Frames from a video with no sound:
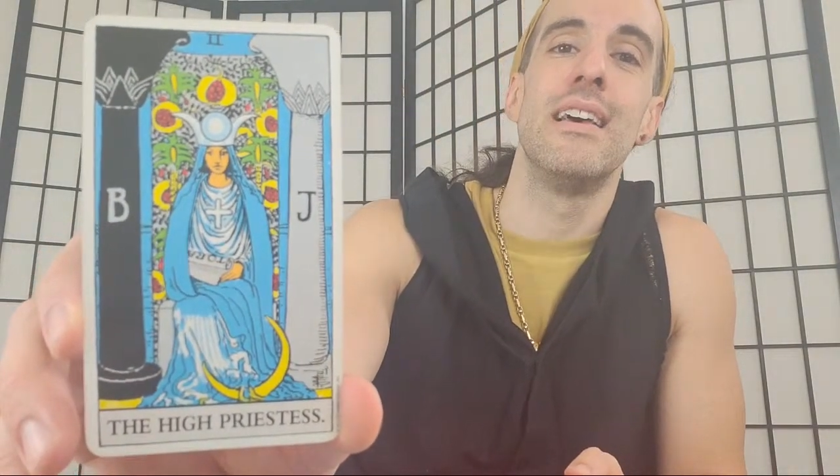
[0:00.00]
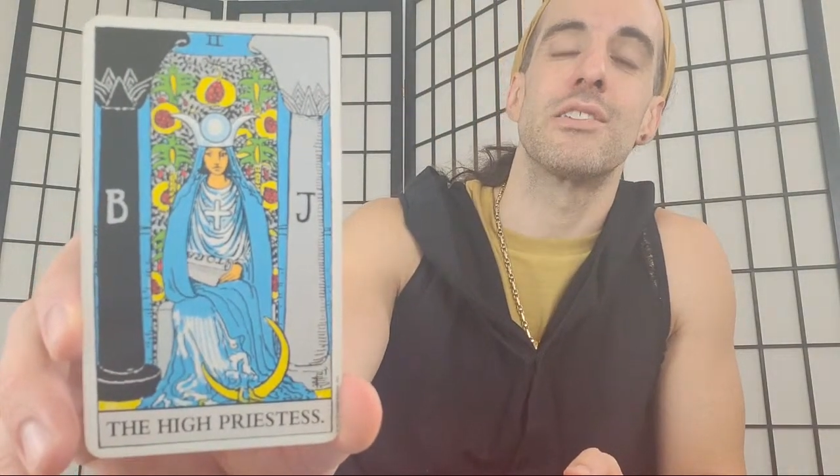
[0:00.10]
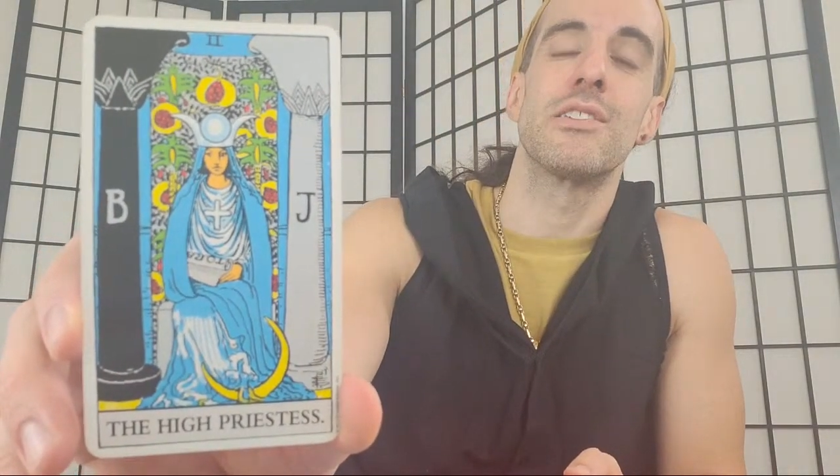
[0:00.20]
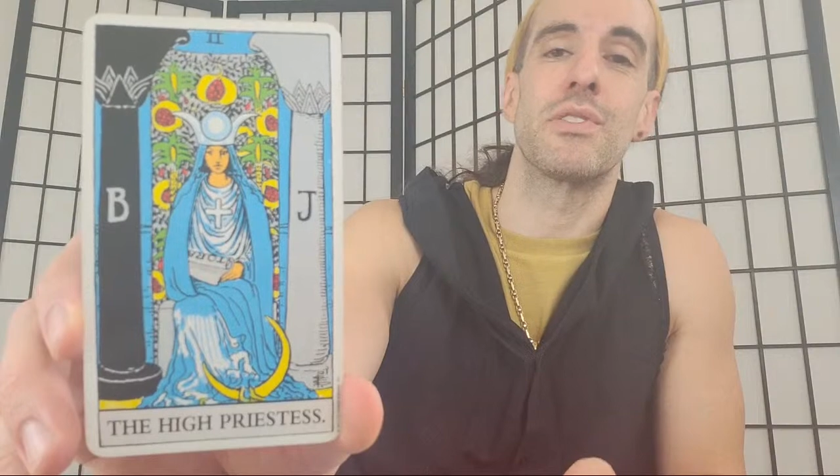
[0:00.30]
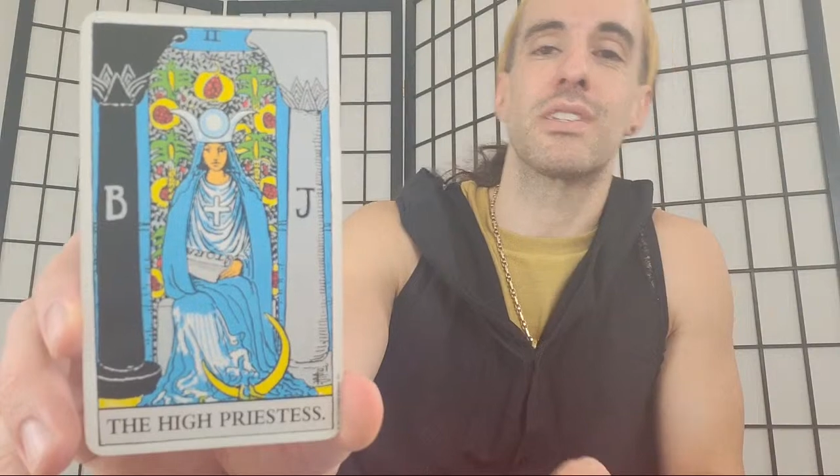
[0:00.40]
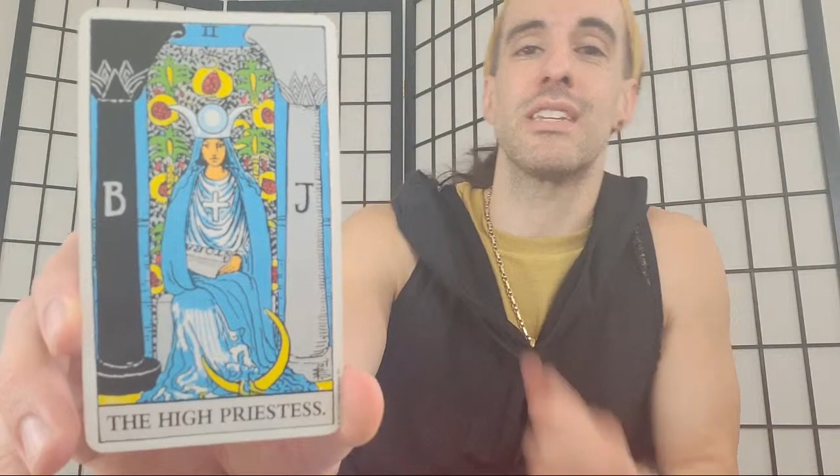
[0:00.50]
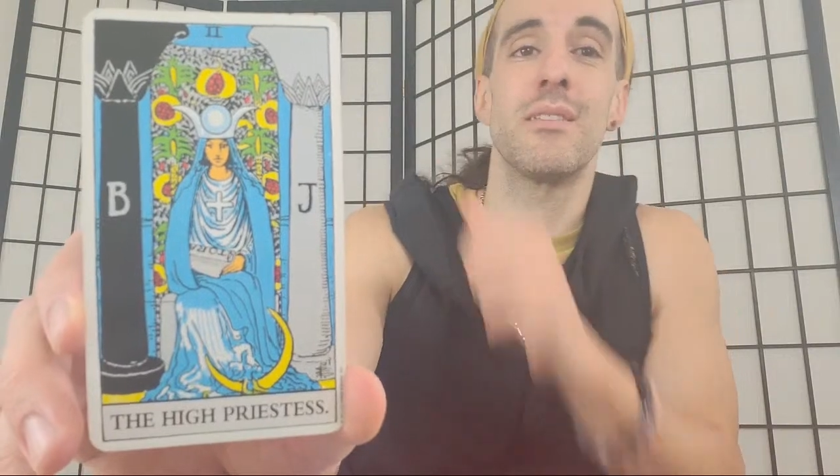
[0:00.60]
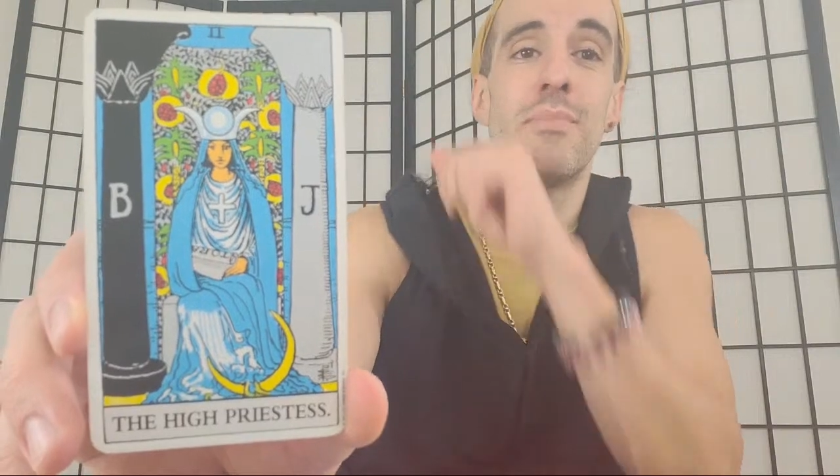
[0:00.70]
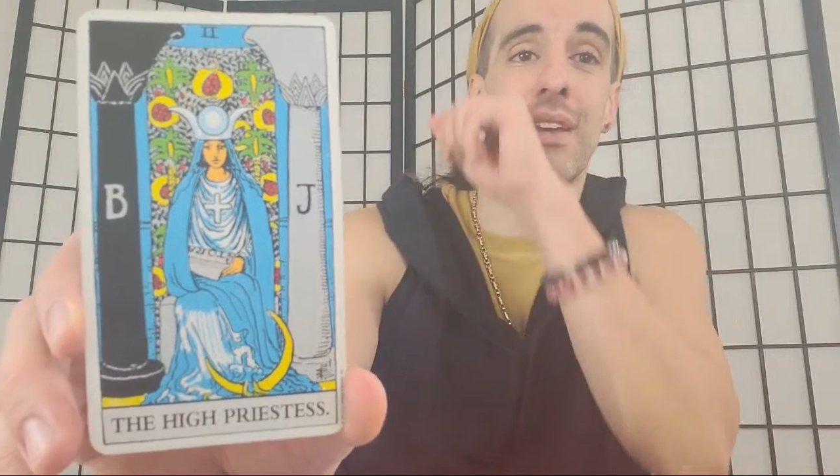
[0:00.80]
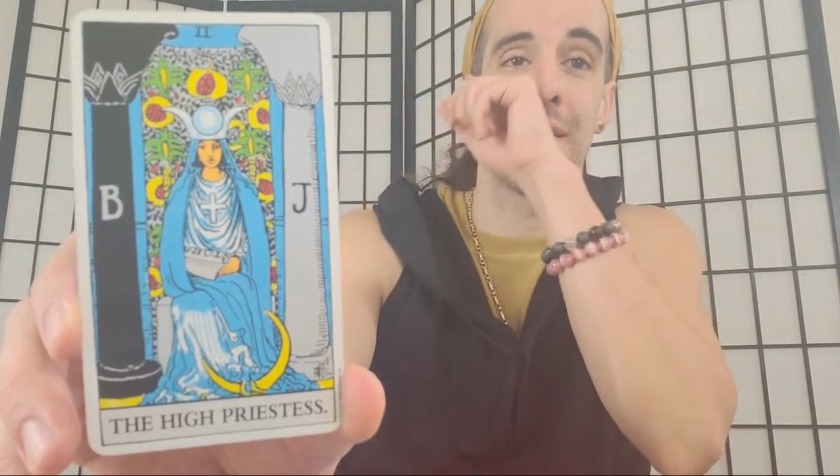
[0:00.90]
So
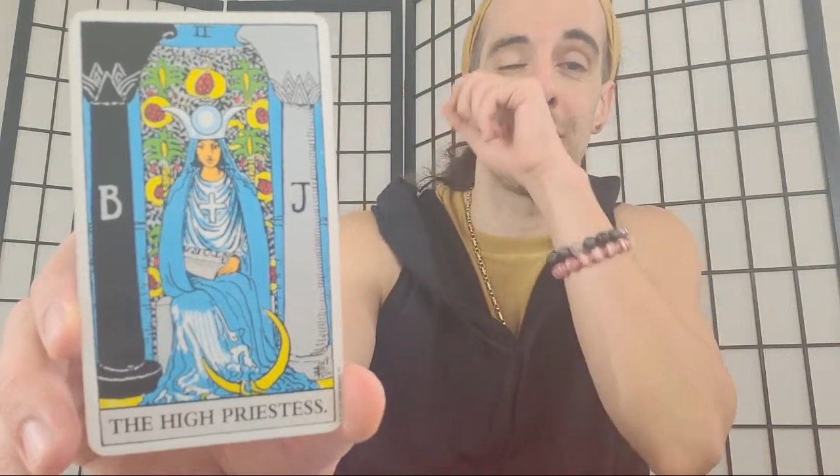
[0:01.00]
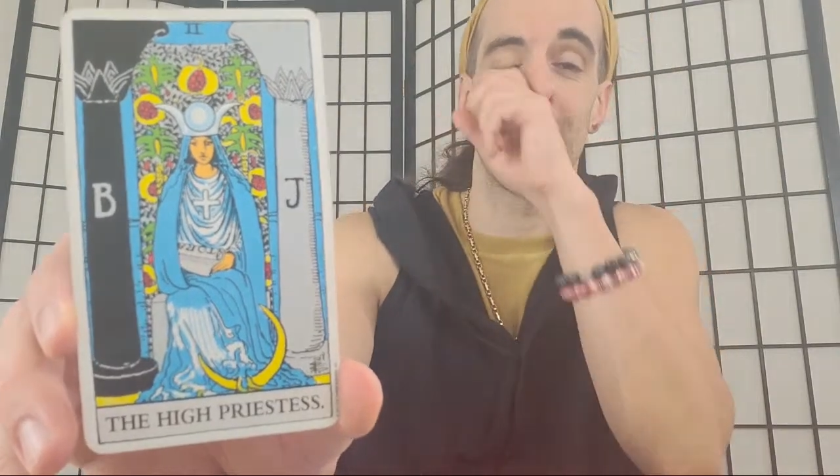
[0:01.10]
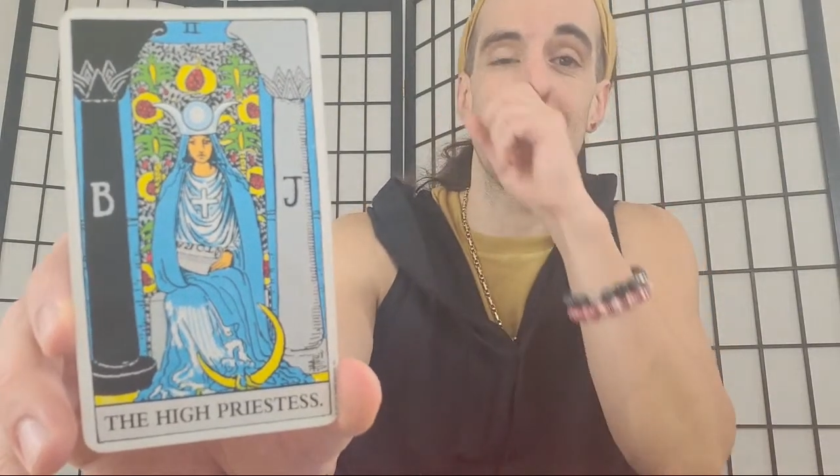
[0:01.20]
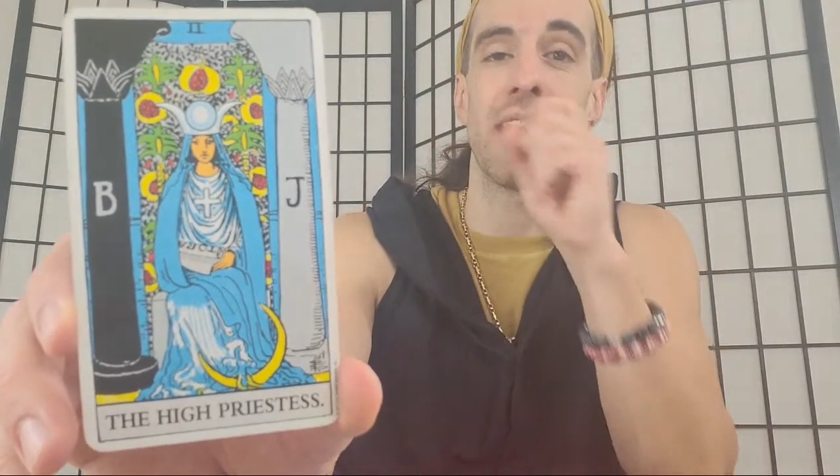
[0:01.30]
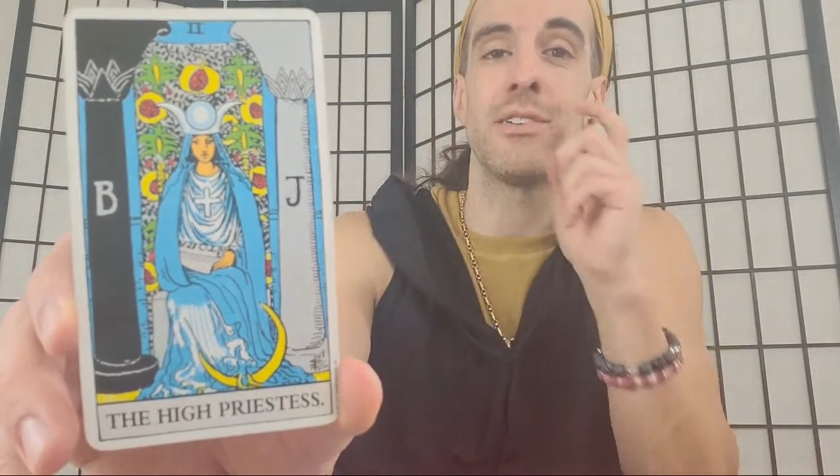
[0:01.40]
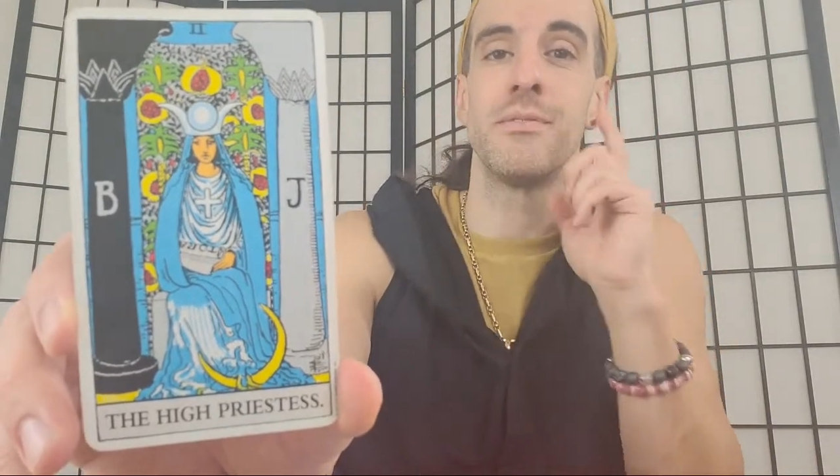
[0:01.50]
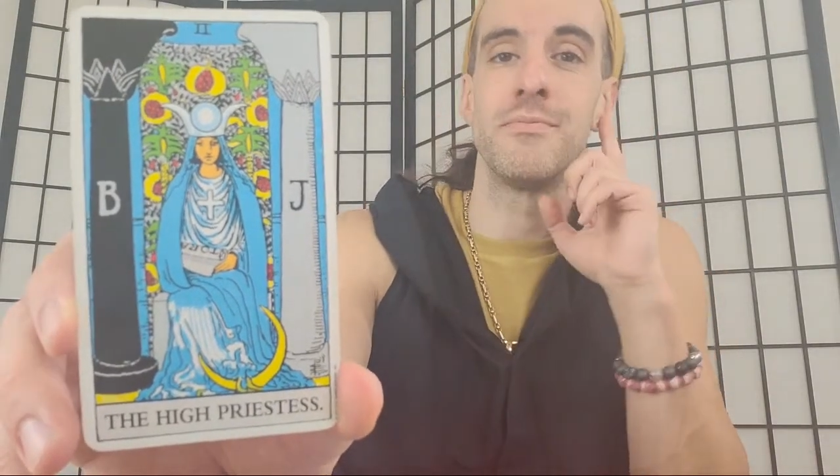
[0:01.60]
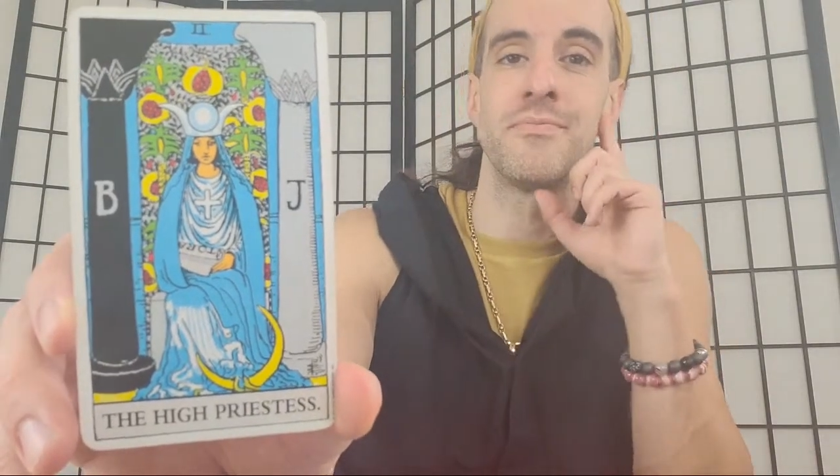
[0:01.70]
seeing beyond the veil.